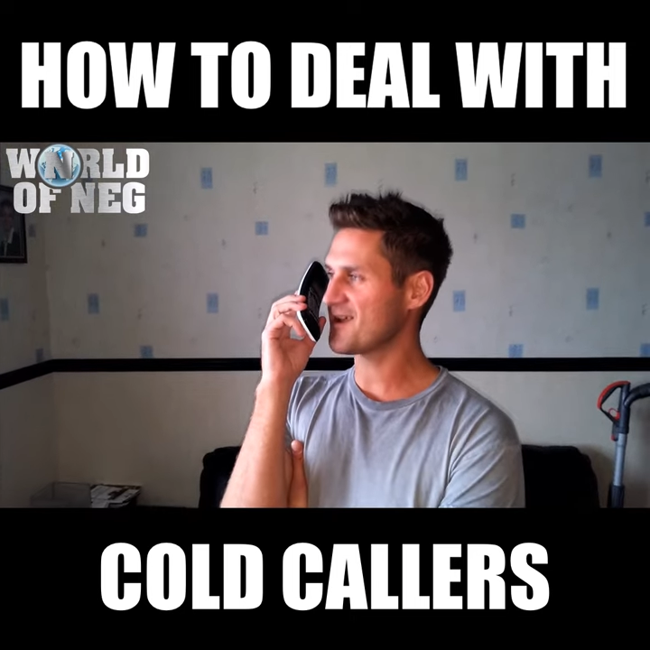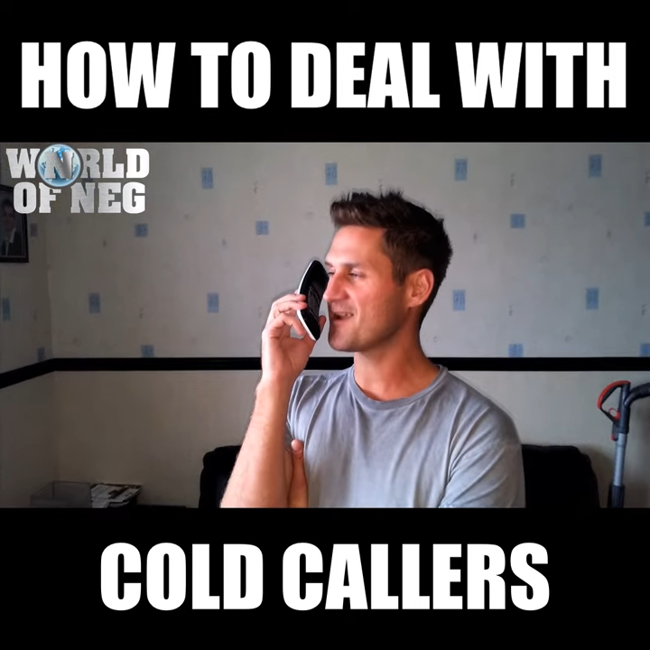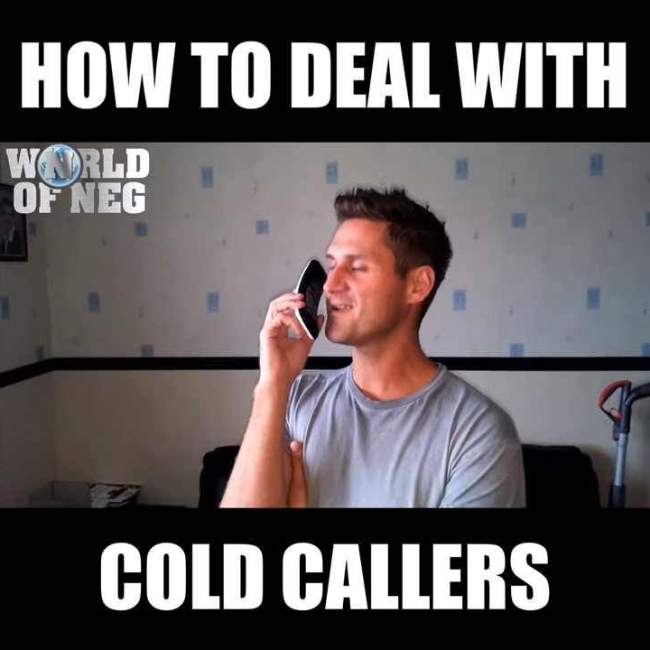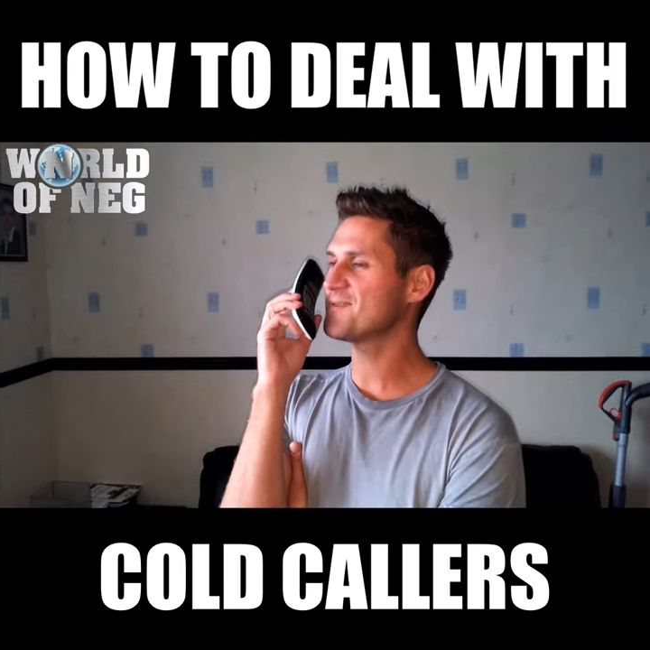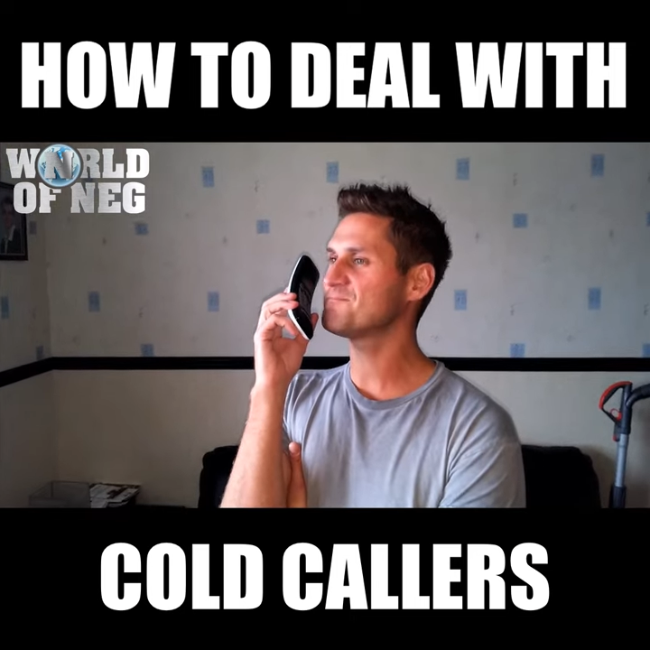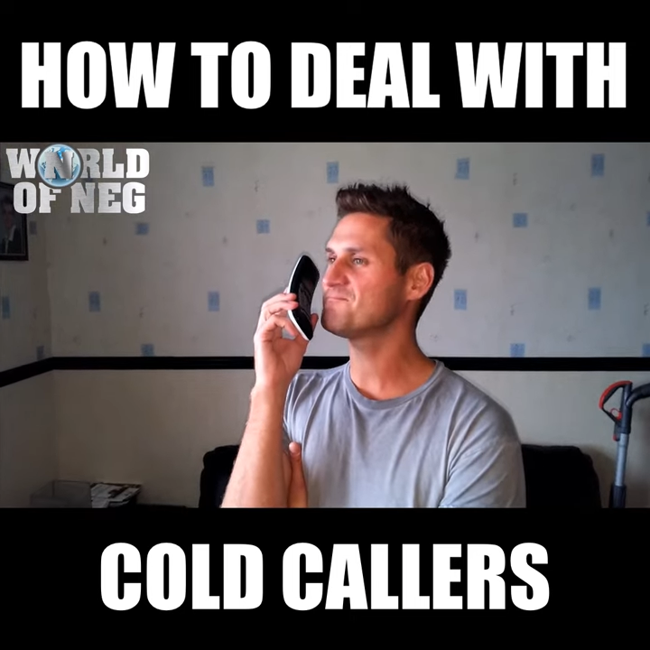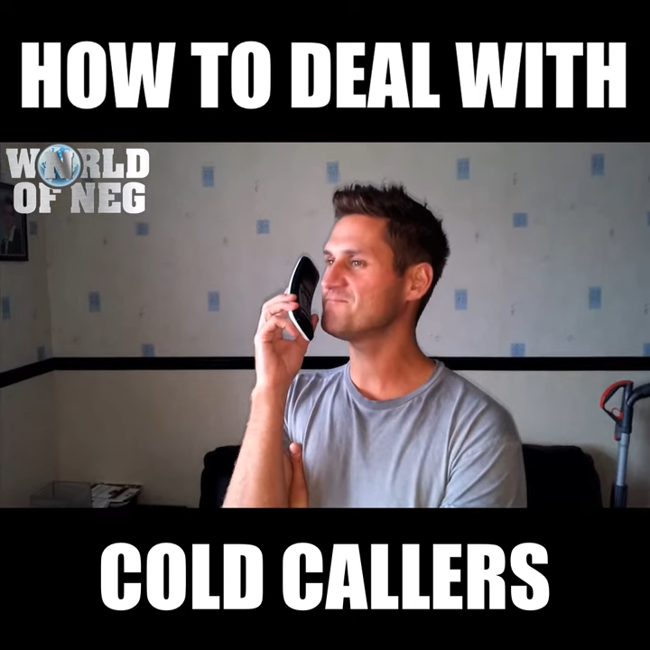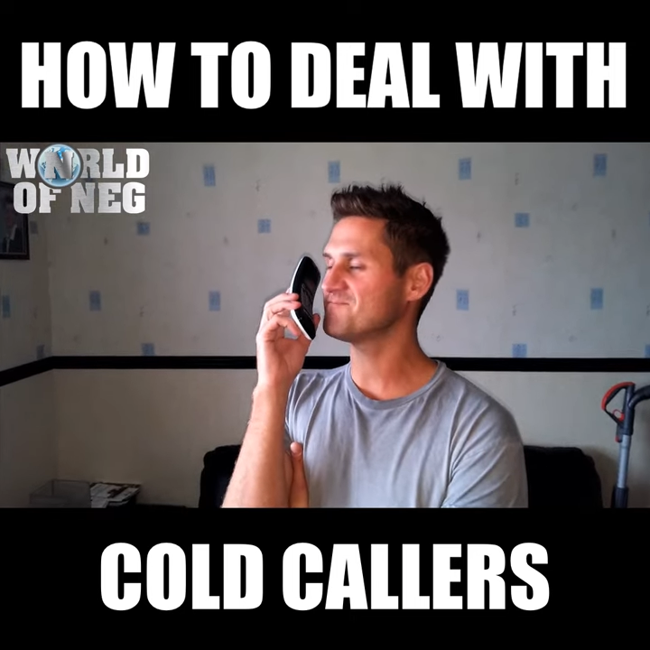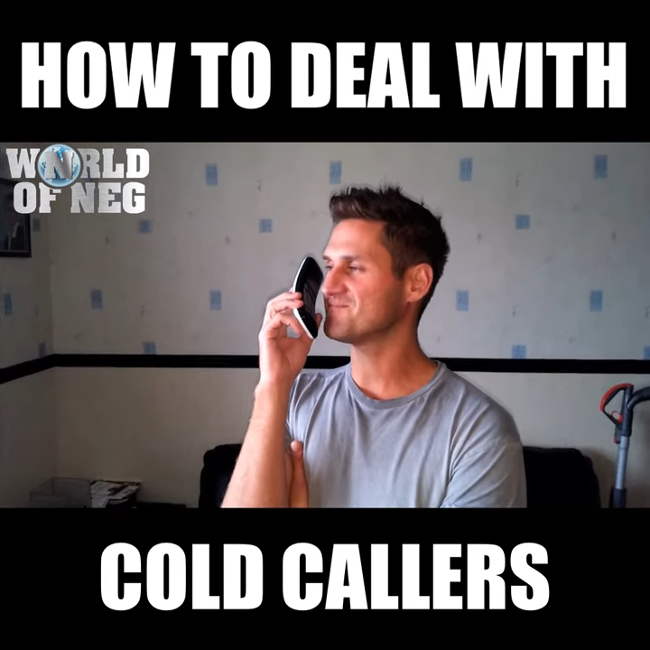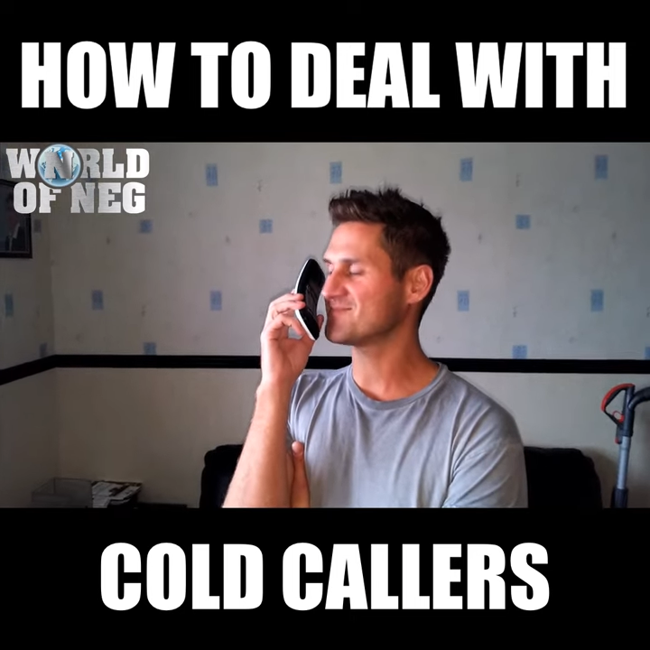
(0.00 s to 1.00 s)
right.
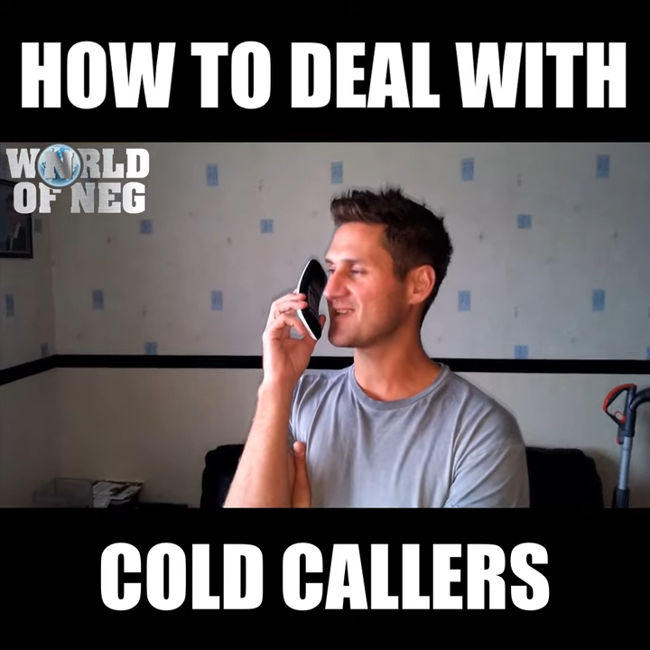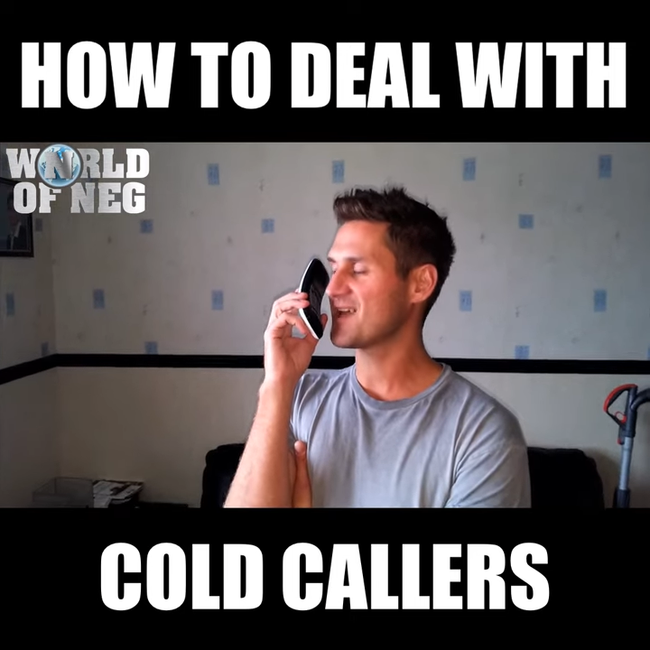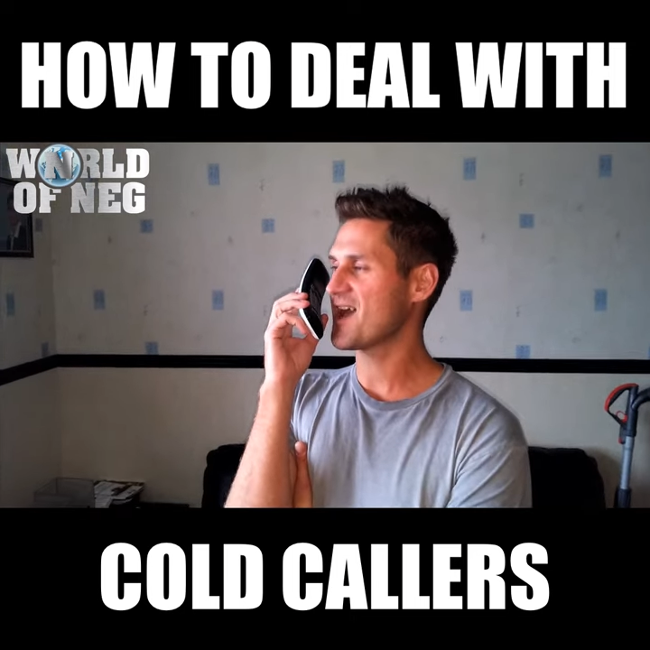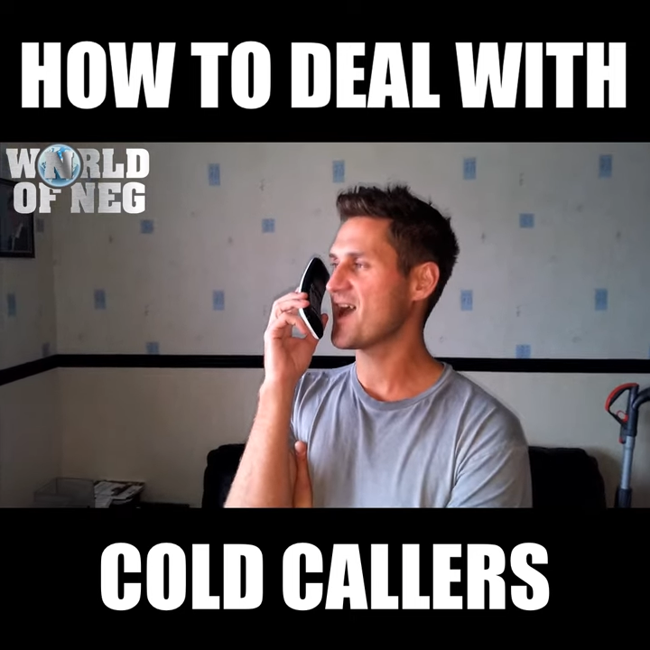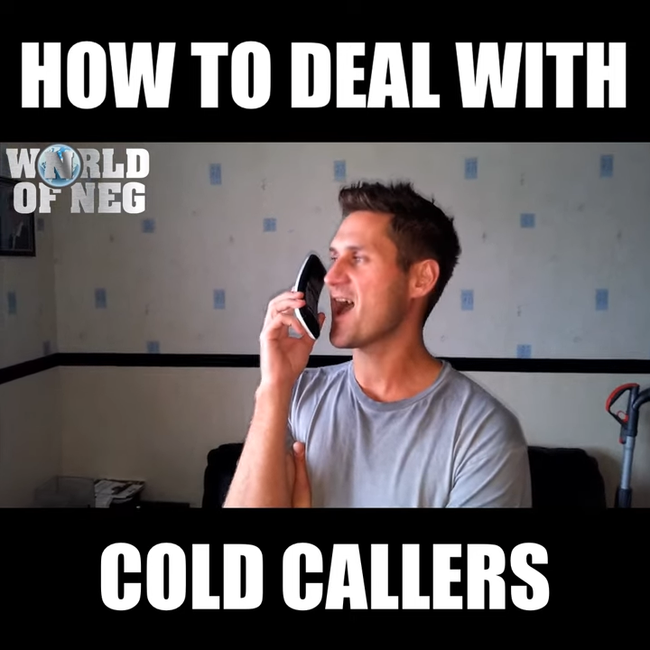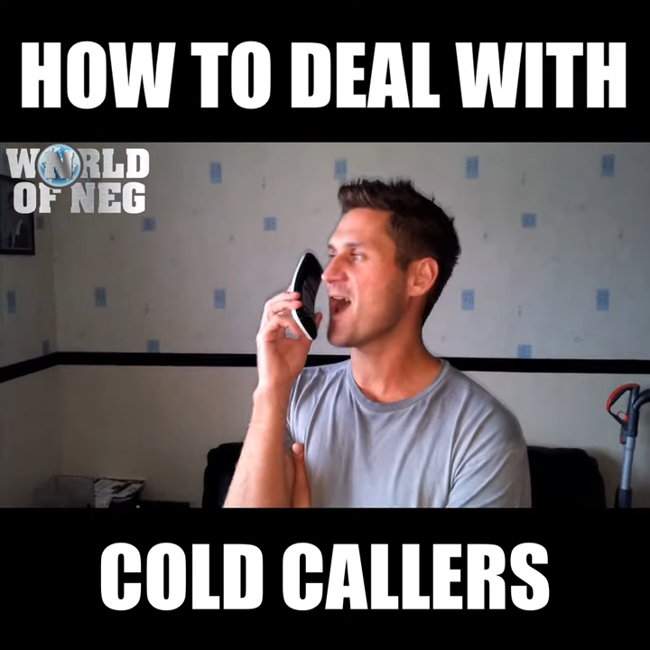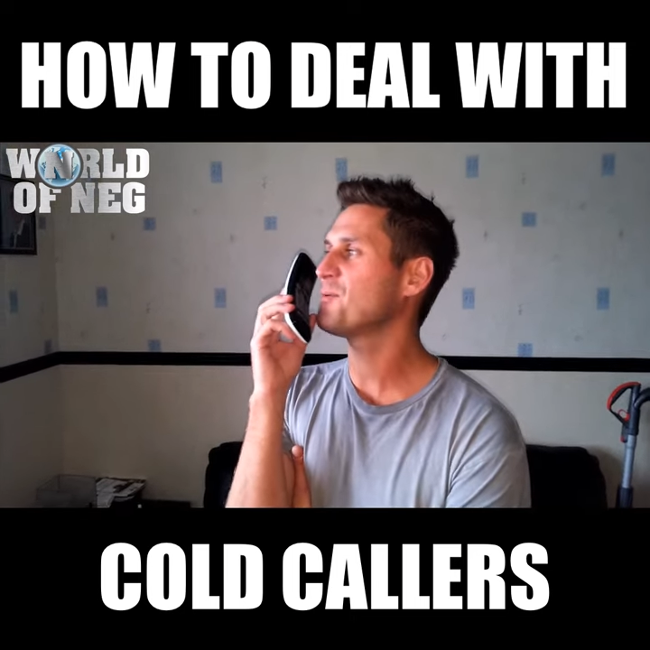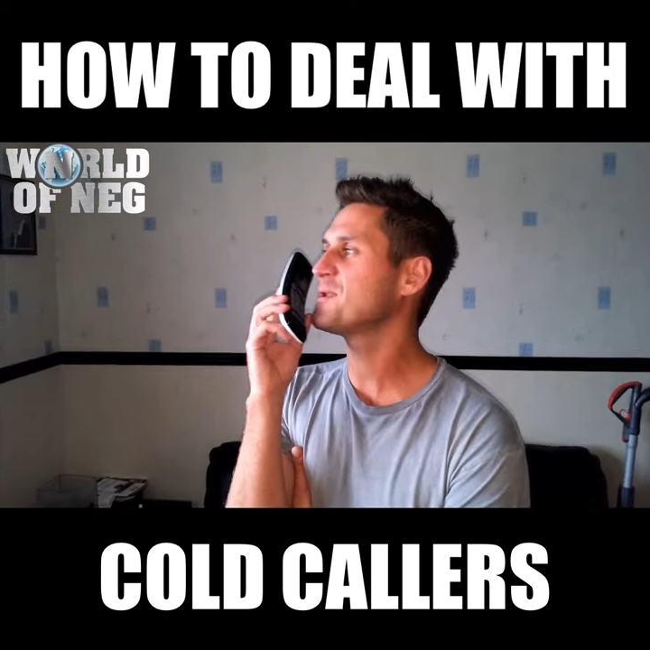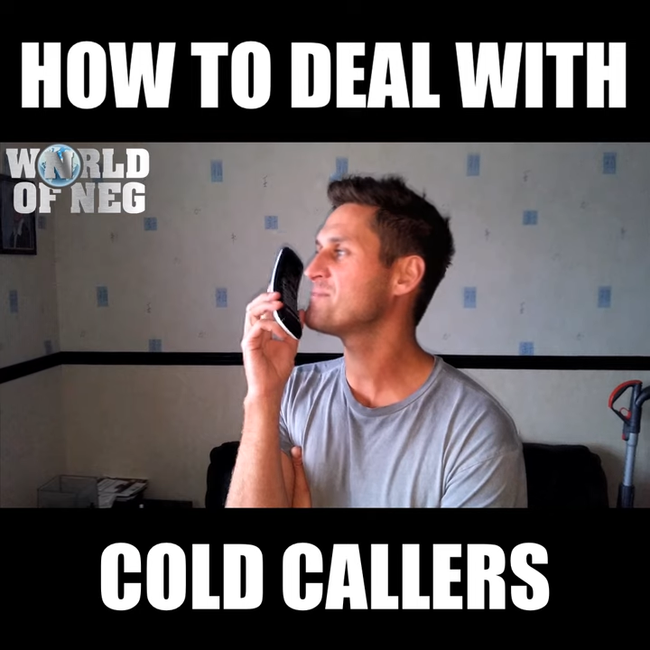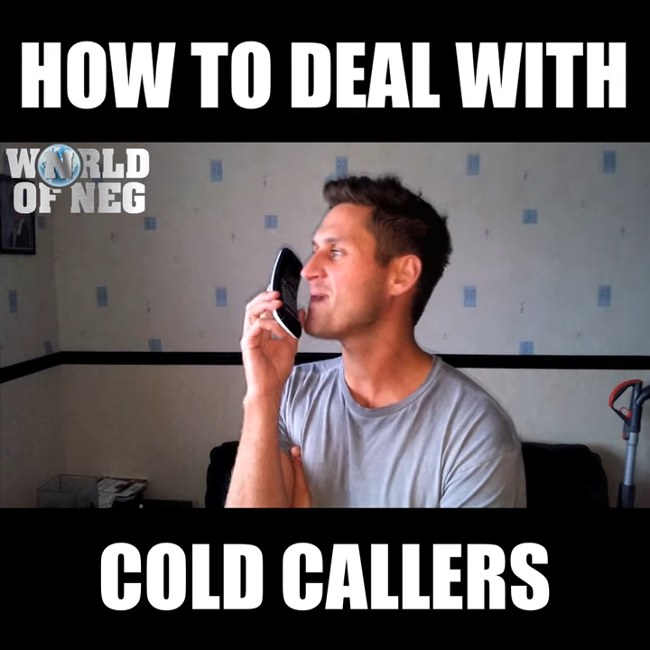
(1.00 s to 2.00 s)
I
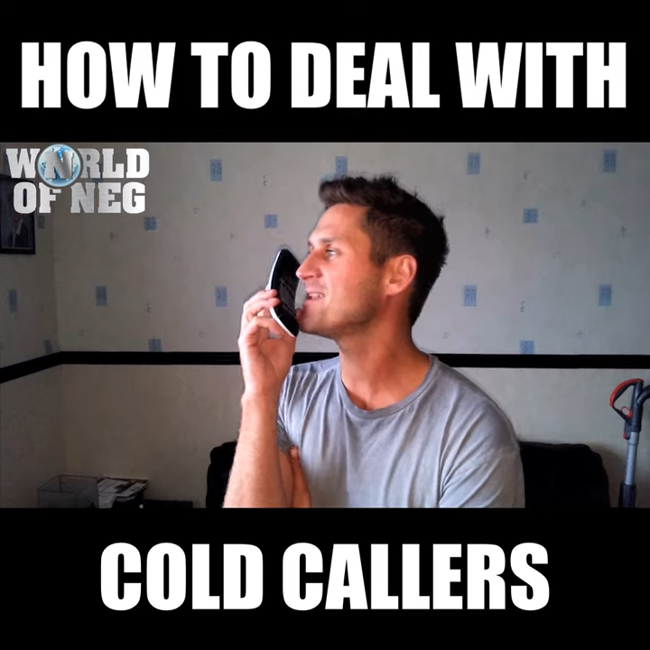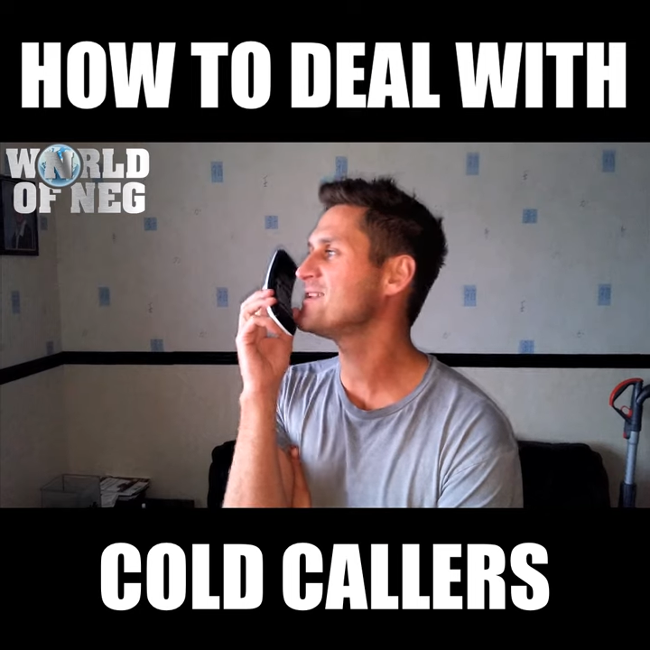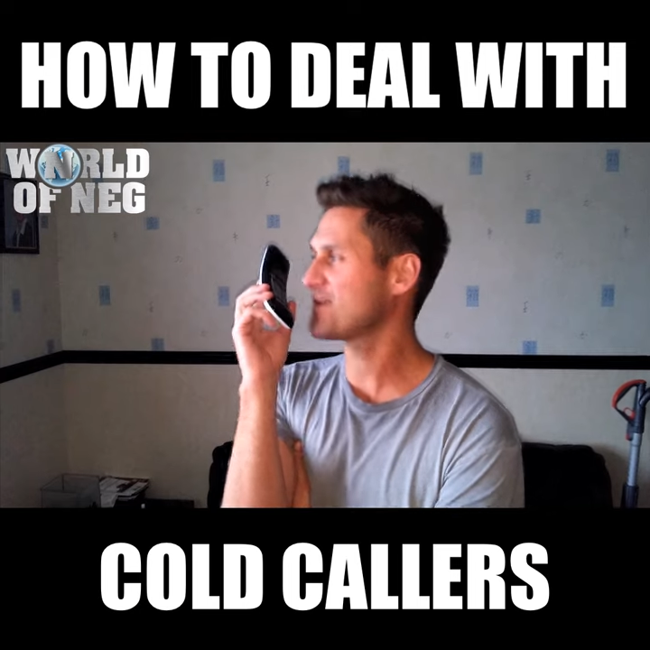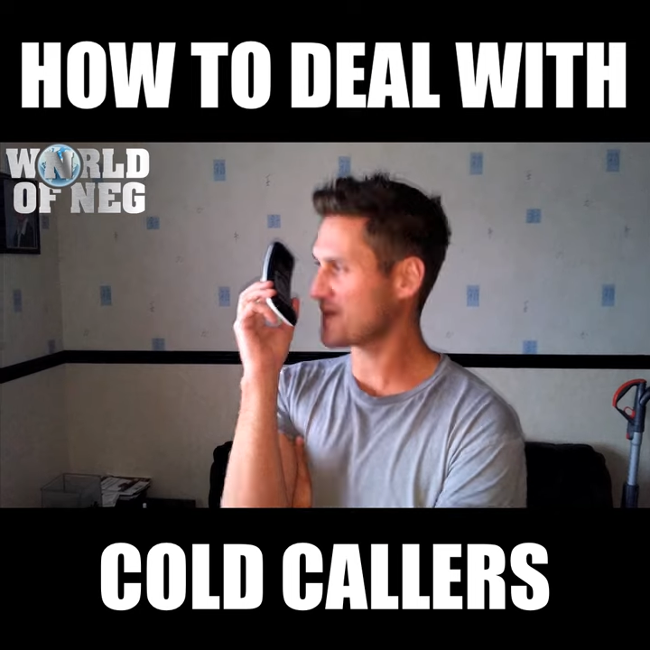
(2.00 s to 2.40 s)
wouldn't mind you